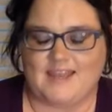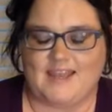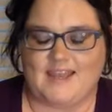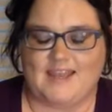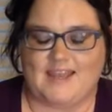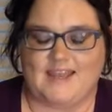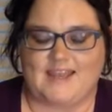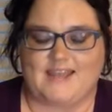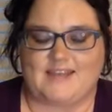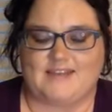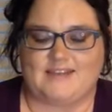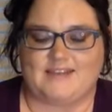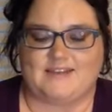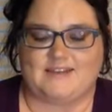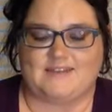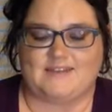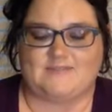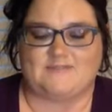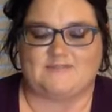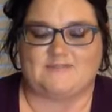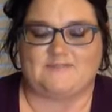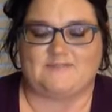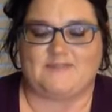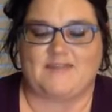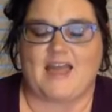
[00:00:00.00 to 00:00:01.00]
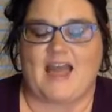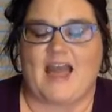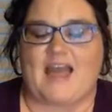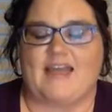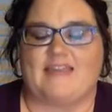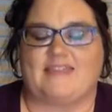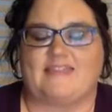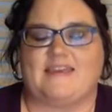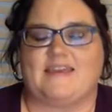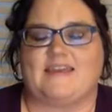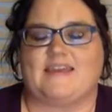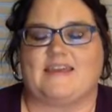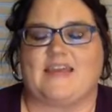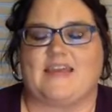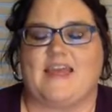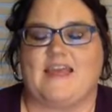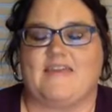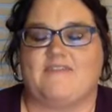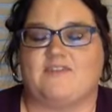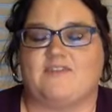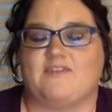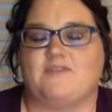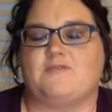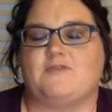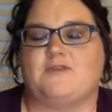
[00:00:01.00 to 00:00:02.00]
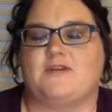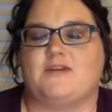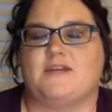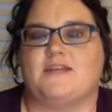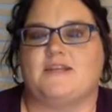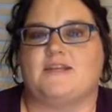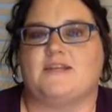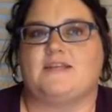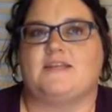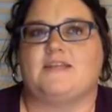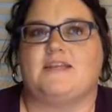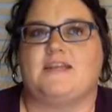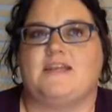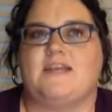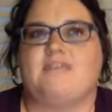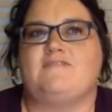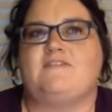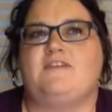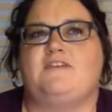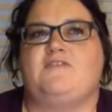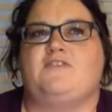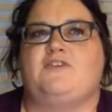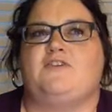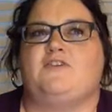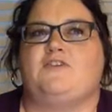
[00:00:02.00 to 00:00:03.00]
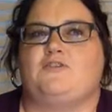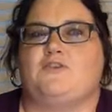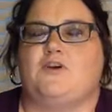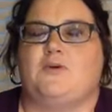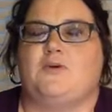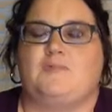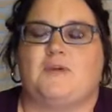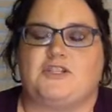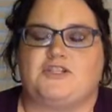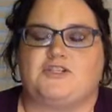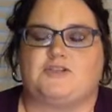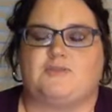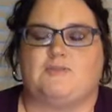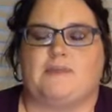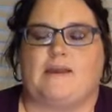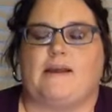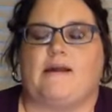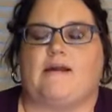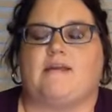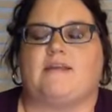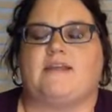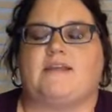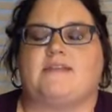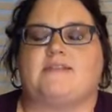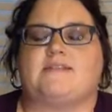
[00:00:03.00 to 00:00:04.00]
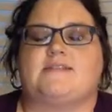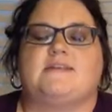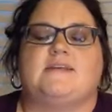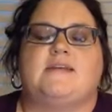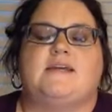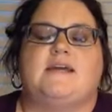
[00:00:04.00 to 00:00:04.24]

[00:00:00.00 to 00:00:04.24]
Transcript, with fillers: And um, I think everyone, even if you don't know much about it,